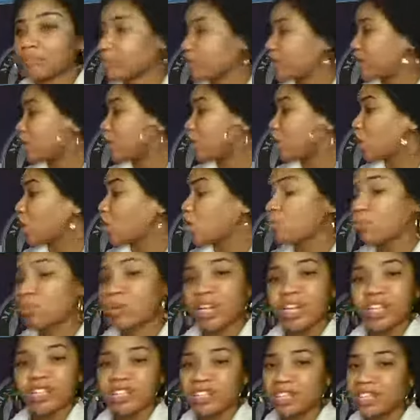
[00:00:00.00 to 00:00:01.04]
Low
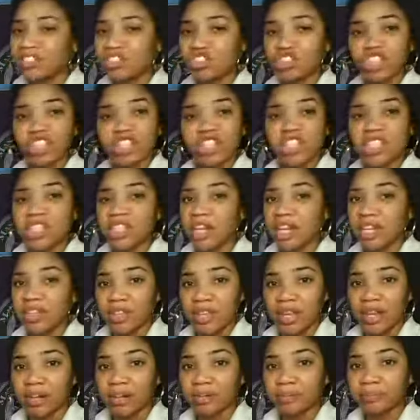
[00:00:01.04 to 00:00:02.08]
risk, it's just sitting
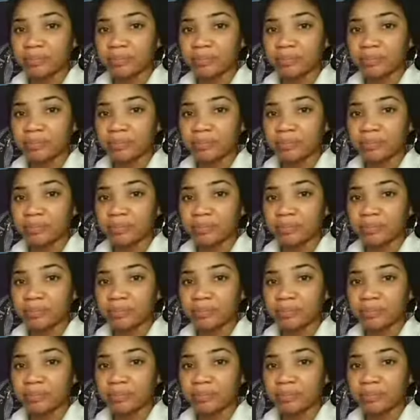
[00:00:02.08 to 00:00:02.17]
there.